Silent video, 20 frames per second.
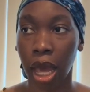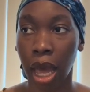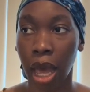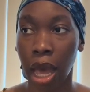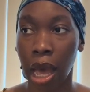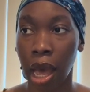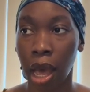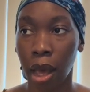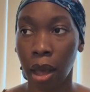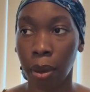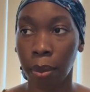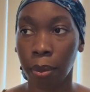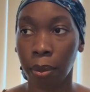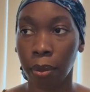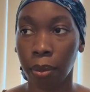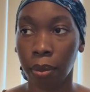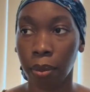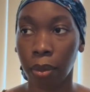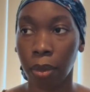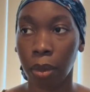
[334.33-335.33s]
1
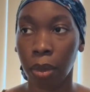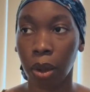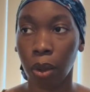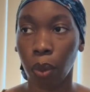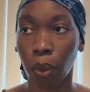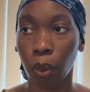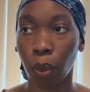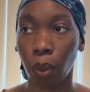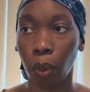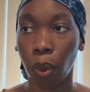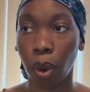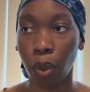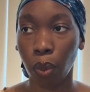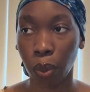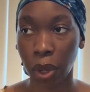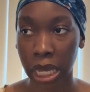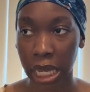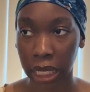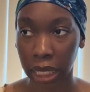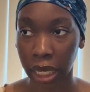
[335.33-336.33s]

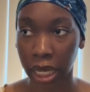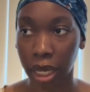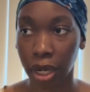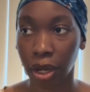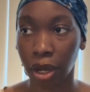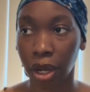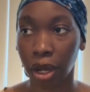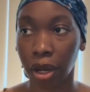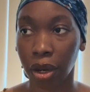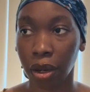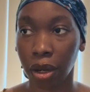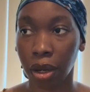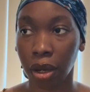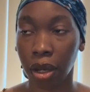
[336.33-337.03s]
week later,